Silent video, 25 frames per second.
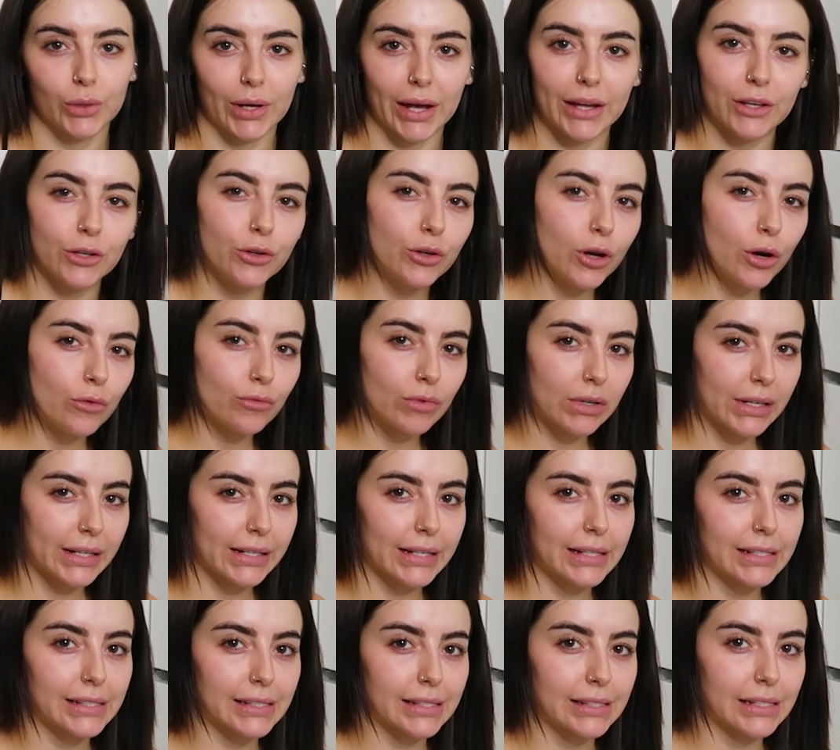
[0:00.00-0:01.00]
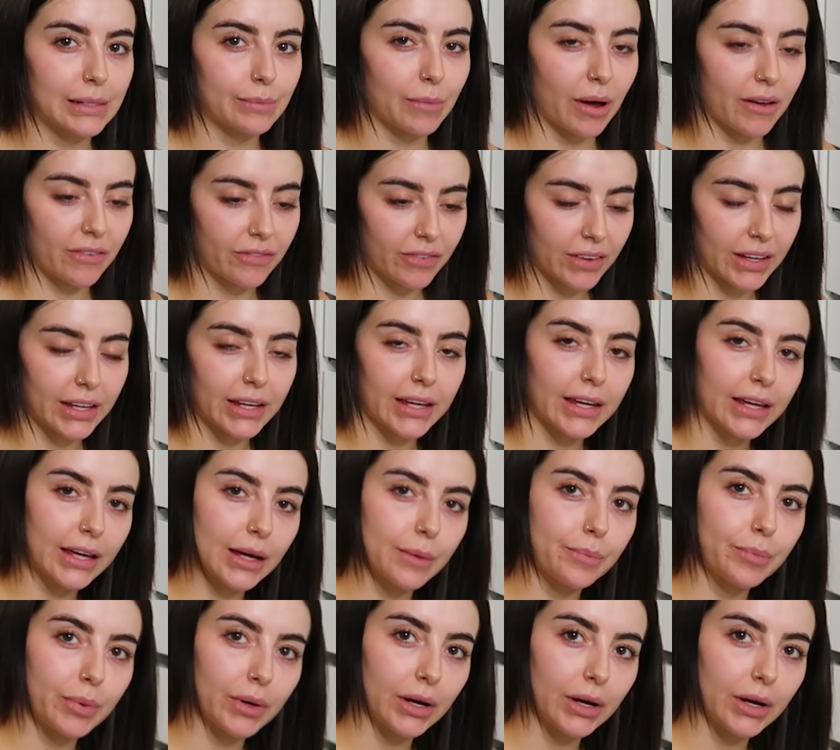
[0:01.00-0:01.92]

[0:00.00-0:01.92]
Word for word: So again, you don't really need to see my feet here,